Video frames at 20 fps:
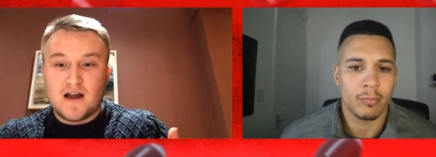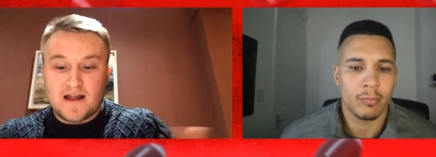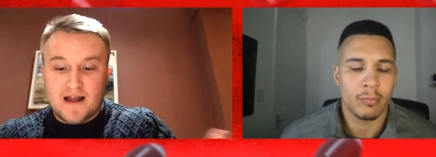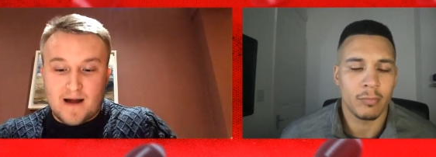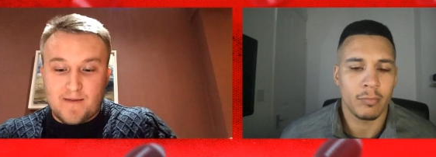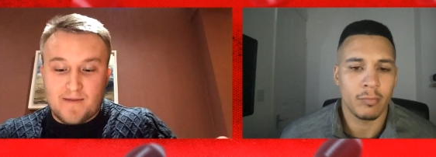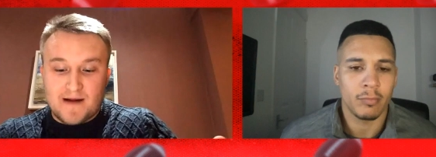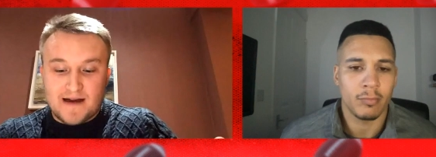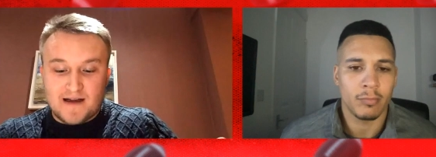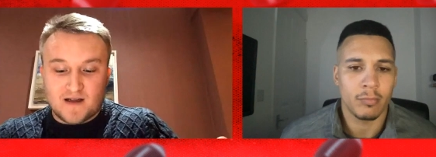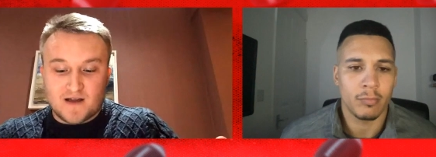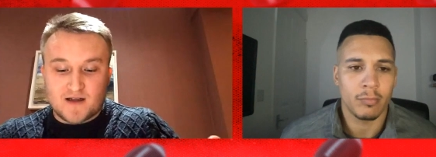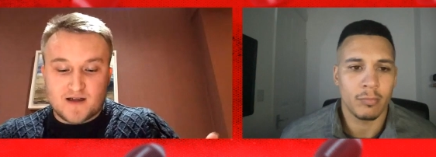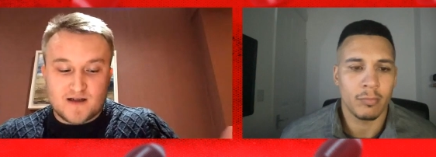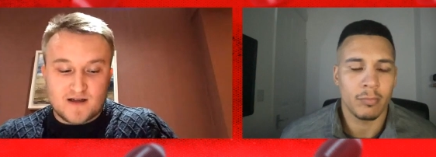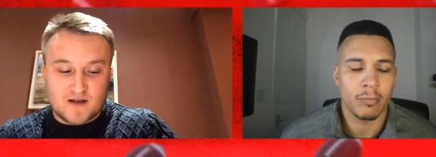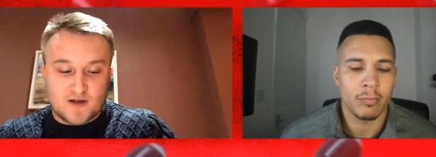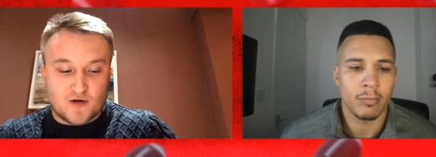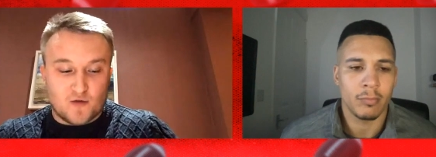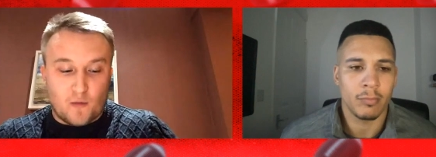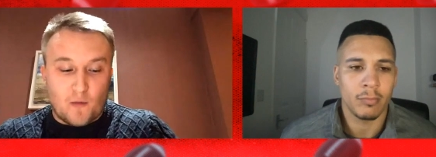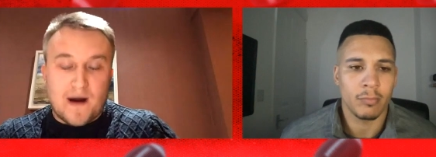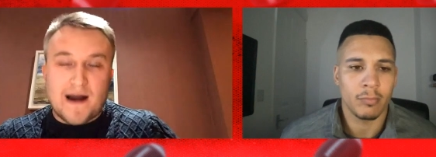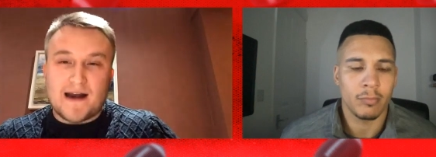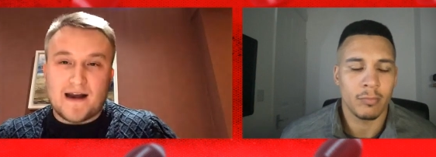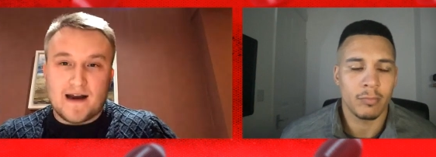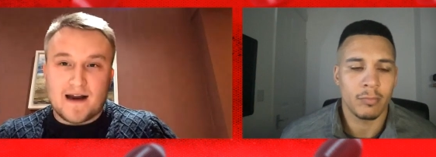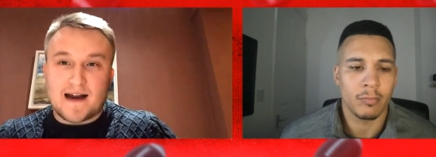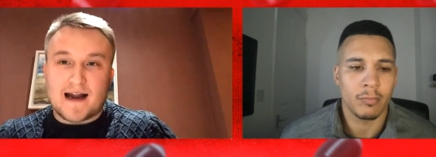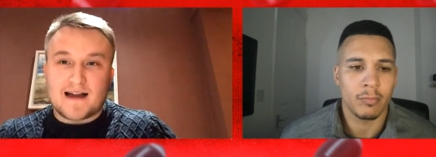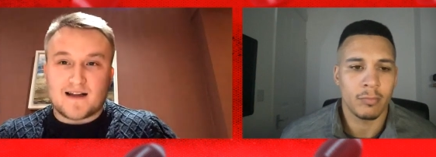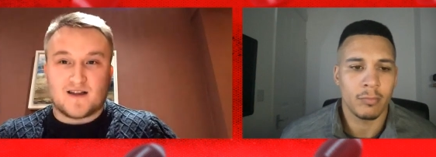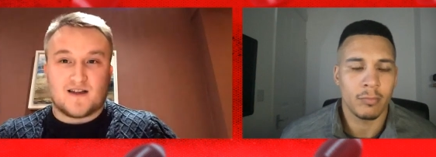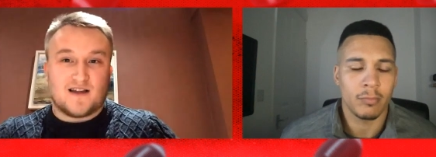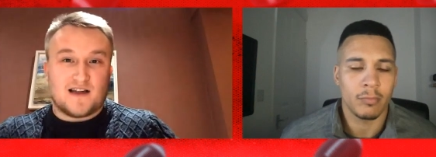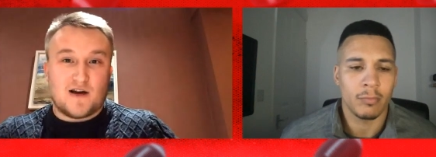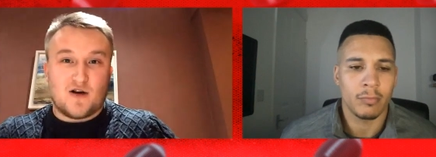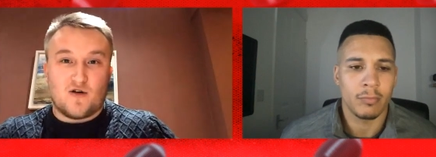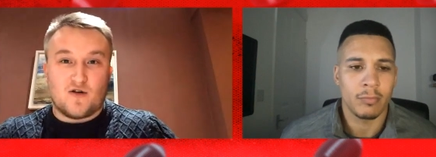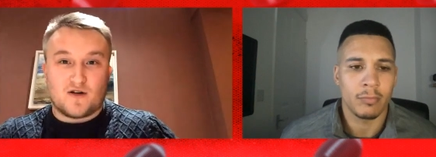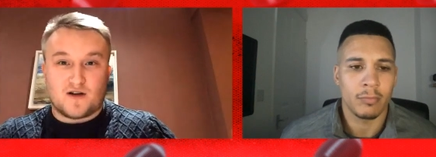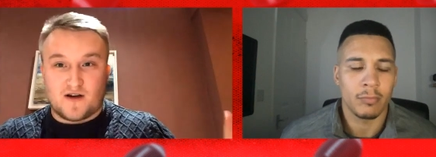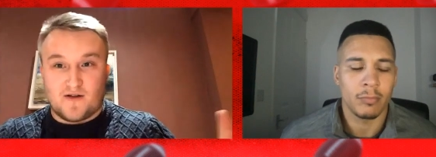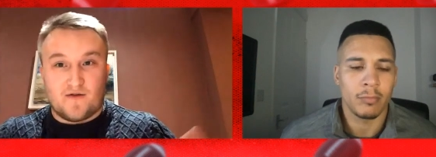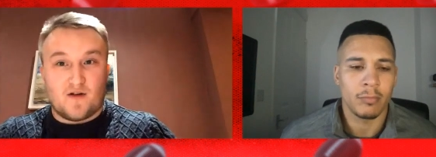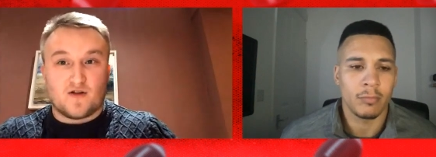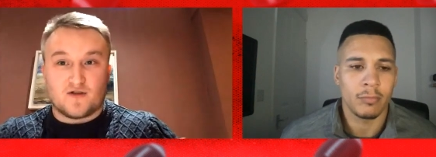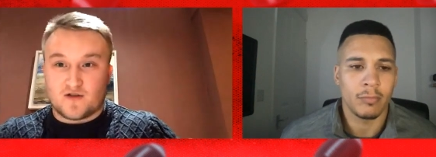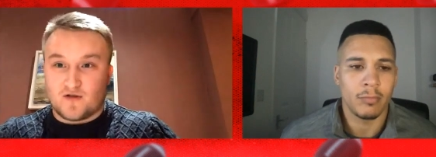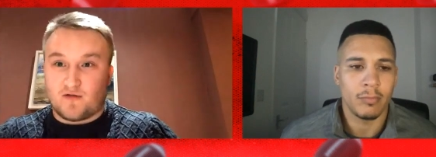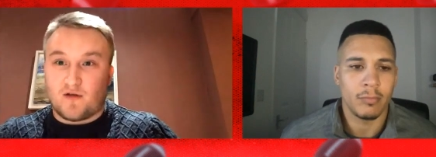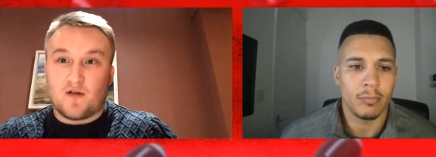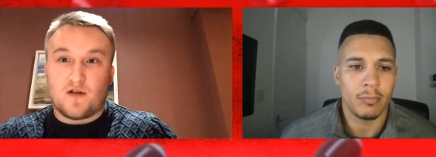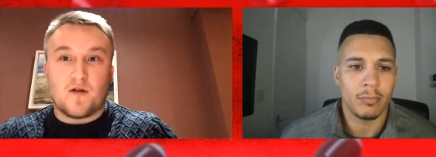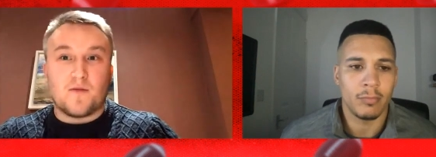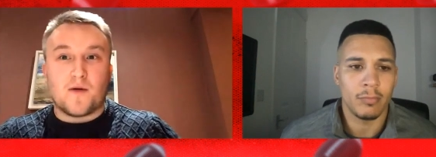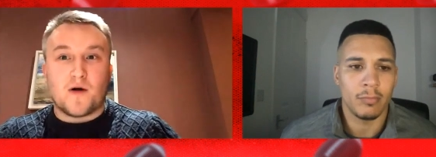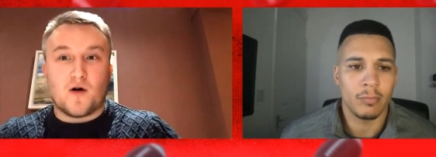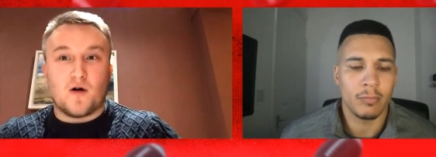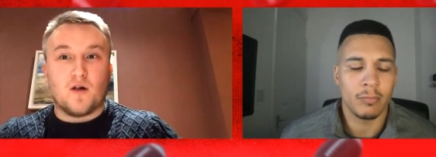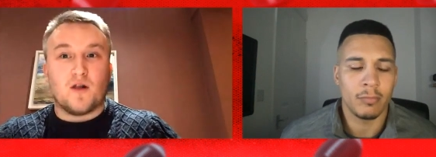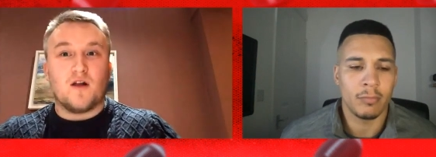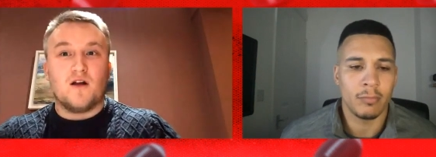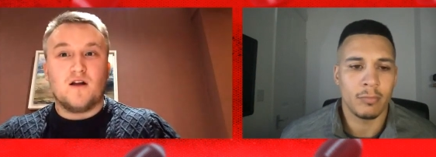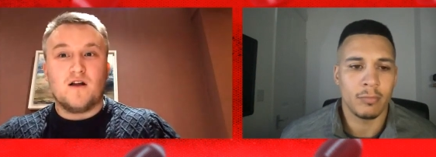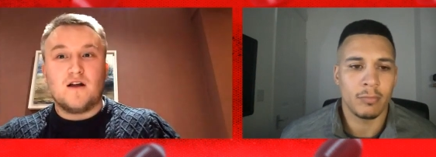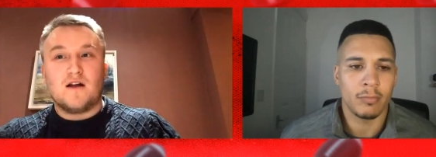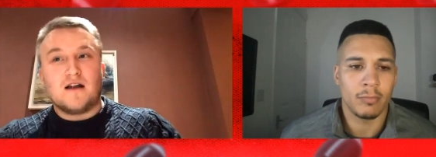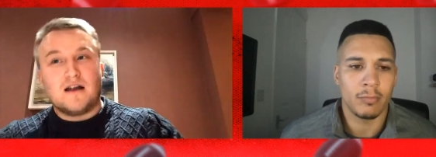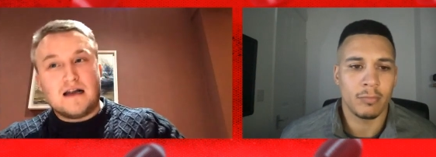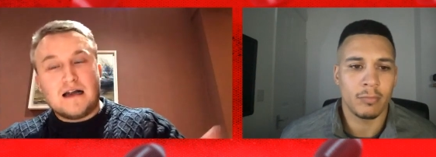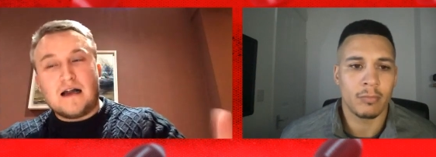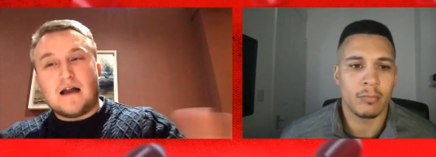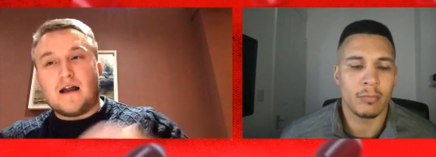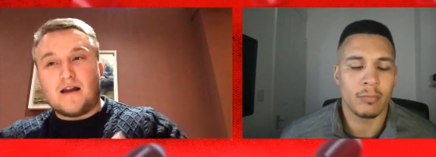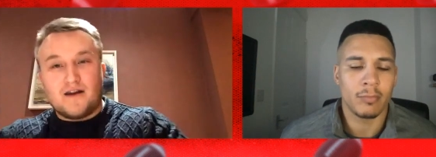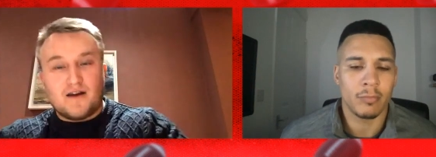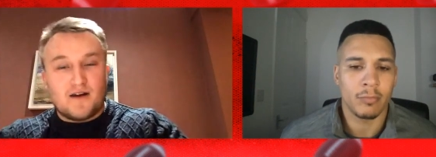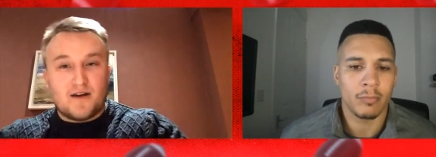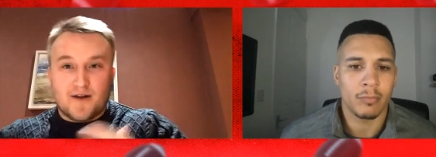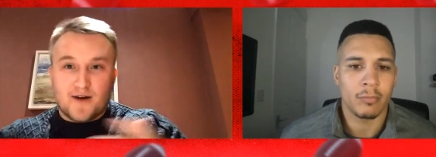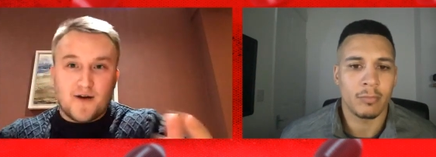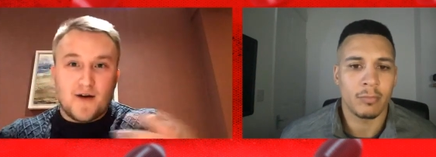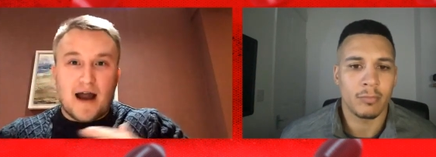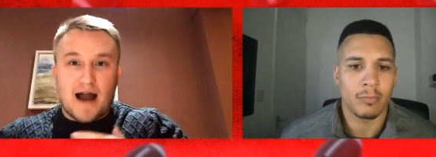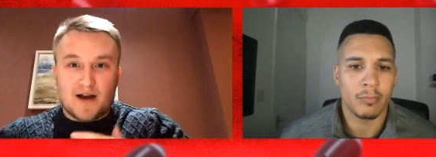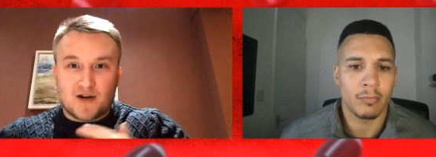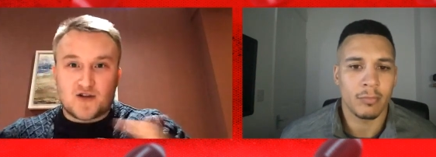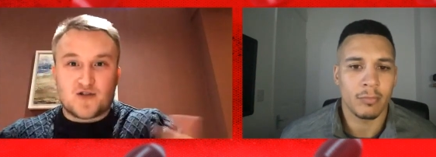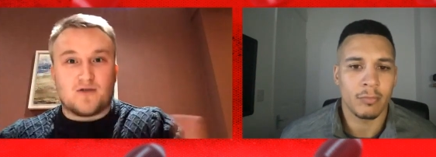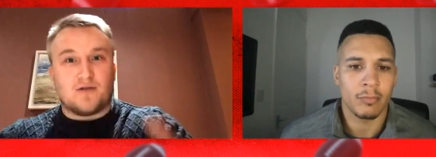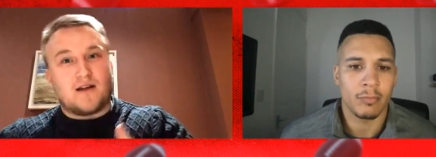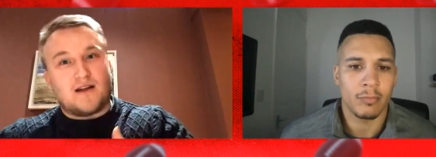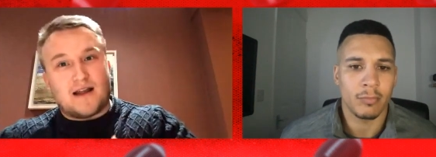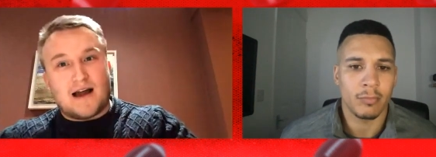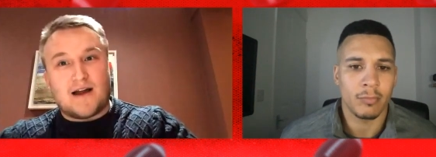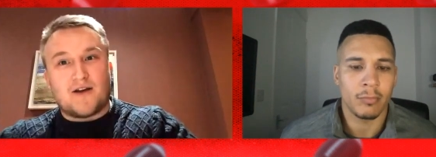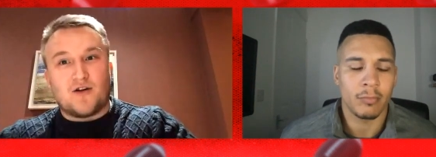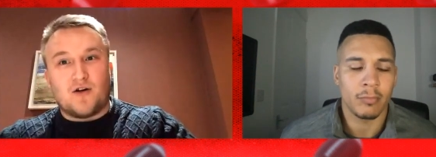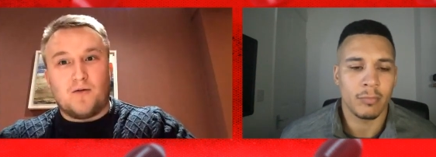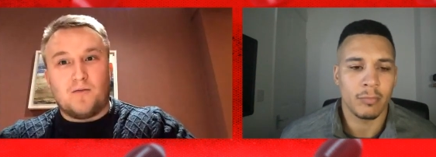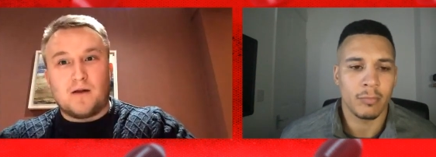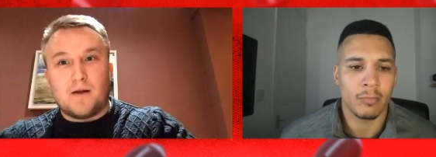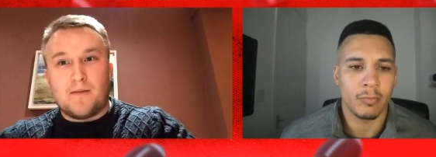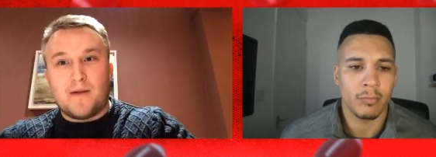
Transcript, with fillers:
Speaker 1: that means to win against the Hawks, you've got to run the ball. And naturally, that normally